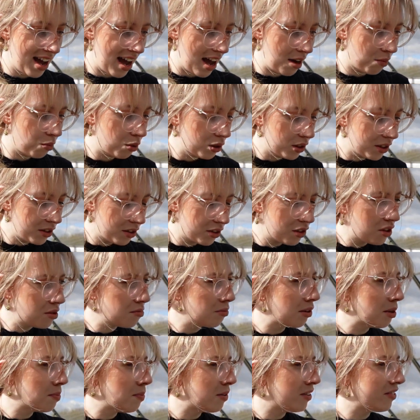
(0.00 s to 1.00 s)
I wouldn't
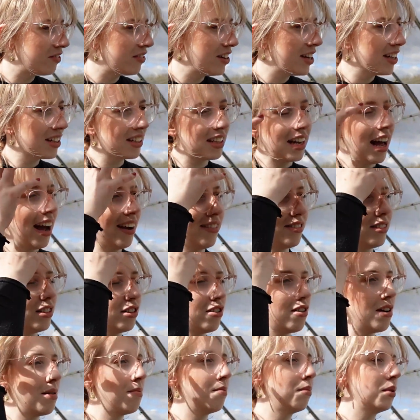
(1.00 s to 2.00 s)
normally put
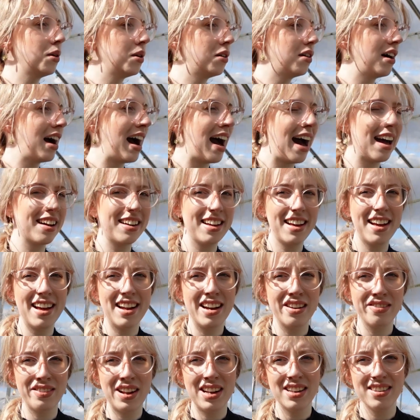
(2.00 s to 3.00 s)
fertiliser in, but I had it
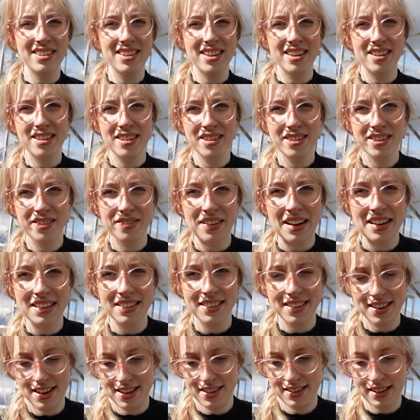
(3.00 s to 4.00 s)
and I
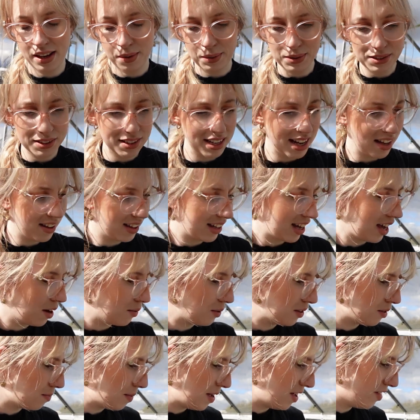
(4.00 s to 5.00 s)
fancied it, so we'll see how they
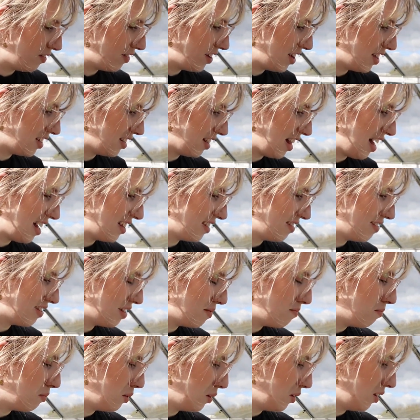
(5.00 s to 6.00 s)
go with a bit of fertiliser. I
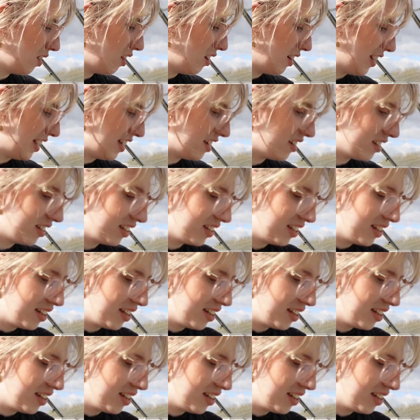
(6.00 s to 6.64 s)
didn't put a lot in.